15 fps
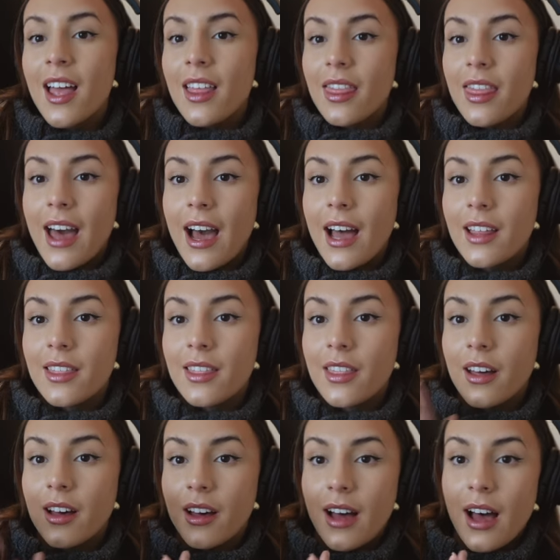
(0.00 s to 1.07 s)
that
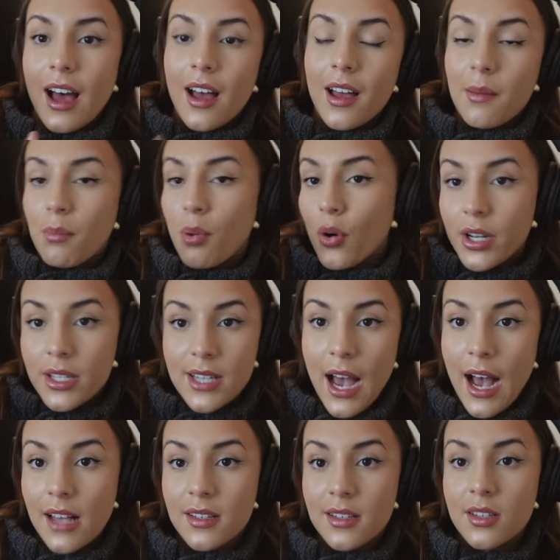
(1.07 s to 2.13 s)
the important
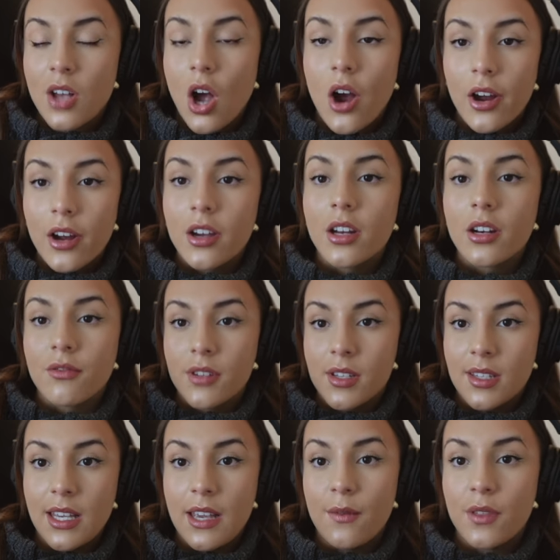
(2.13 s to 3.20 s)
tasks are going to
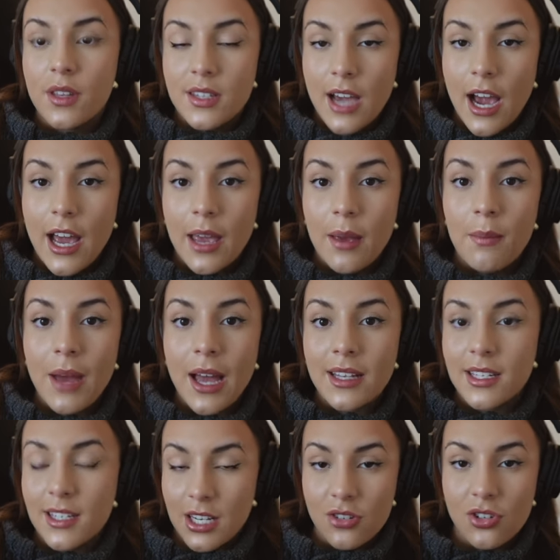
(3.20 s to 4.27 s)
receive the time and
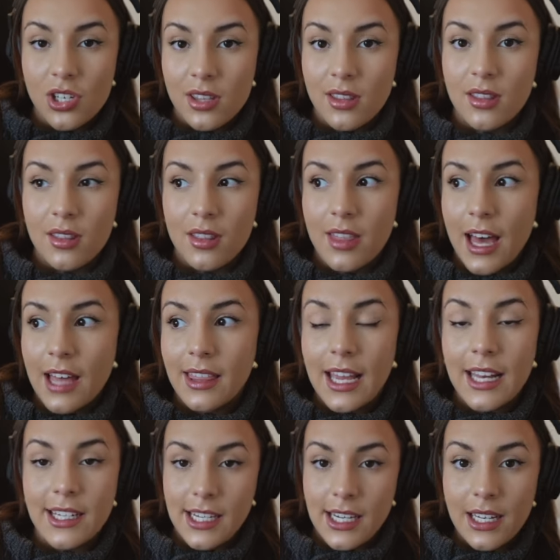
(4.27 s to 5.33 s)
attention that
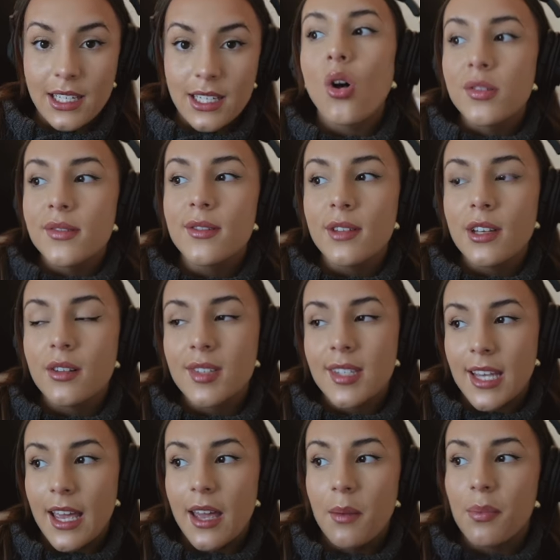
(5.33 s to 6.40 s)
they need. Also, a little
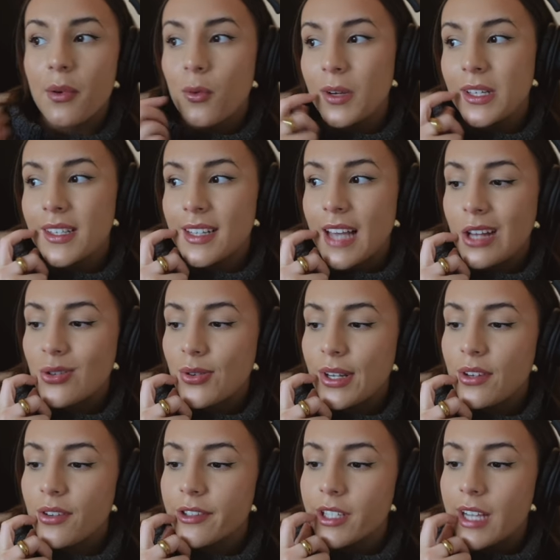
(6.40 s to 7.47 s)
tip with
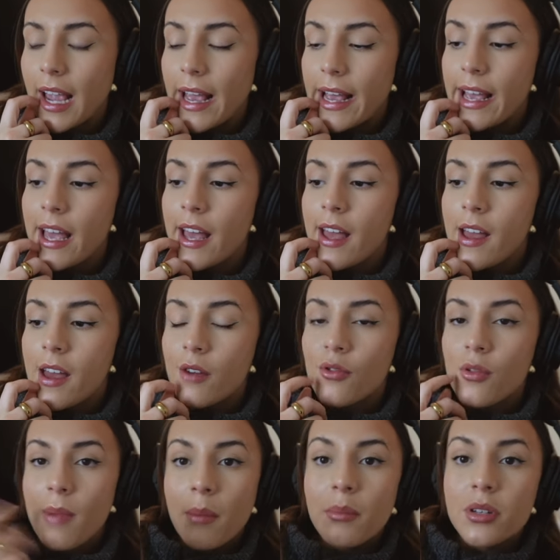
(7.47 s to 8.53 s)
scheduling your day,
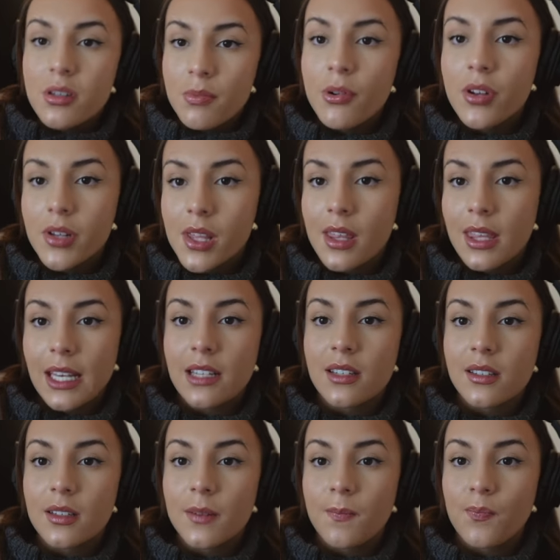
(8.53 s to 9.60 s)
remember to put in the
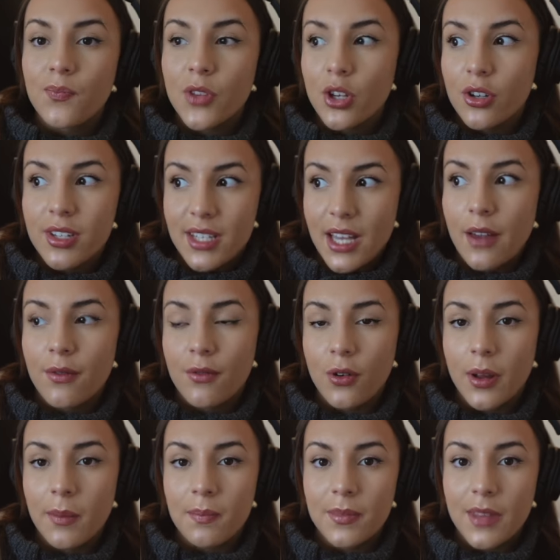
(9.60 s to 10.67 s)
things you're excited
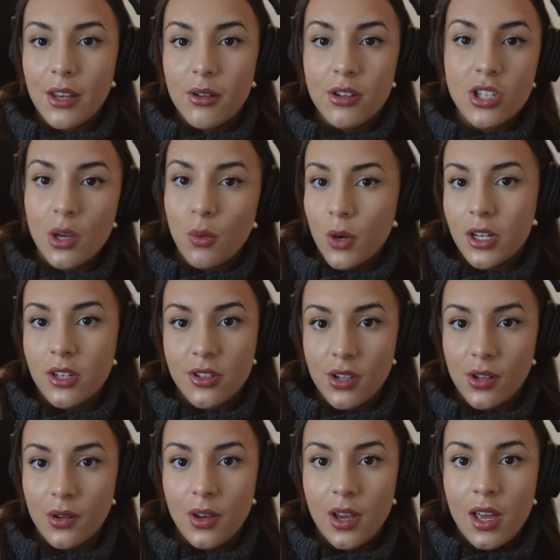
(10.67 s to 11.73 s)
for that you actually want to
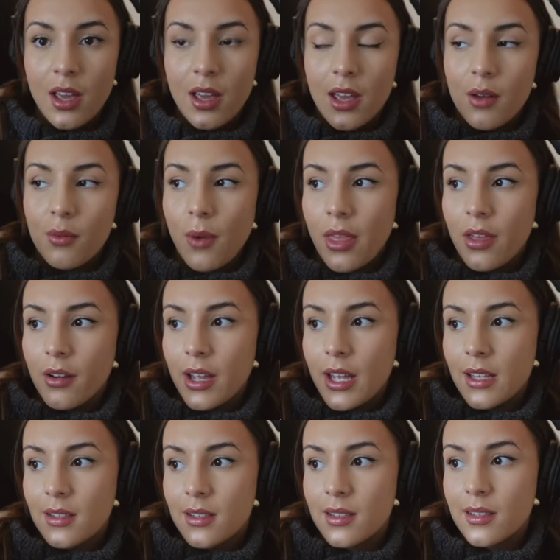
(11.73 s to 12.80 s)
do, whether
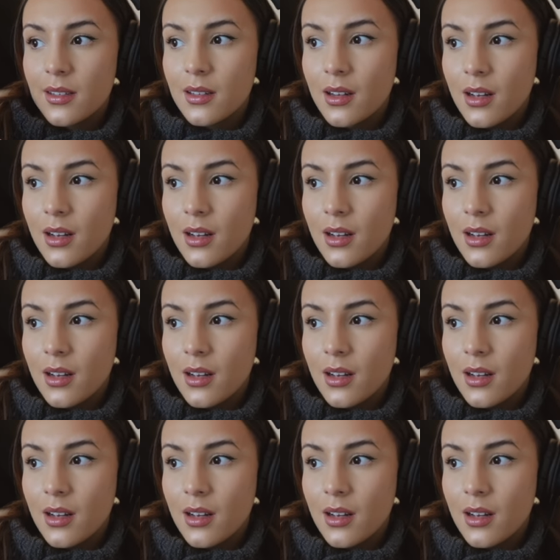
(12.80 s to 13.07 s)
it's